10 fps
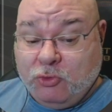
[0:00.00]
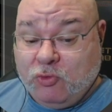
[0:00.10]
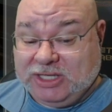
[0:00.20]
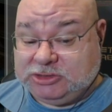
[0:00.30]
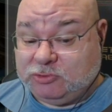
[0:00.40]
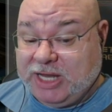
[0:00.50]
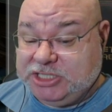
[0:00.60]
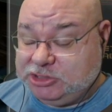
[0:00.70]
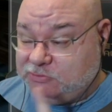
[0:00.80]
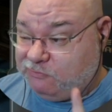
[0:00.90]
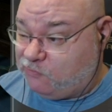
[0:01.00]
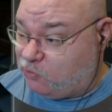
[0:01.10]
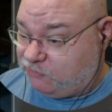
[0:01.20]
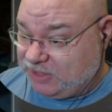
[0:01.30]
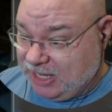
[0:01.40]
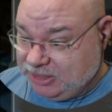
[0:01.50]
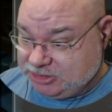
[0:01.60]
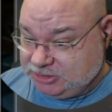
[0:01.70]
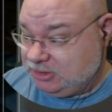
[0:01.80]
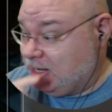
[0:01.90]
restoration
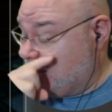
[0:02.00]
fortification.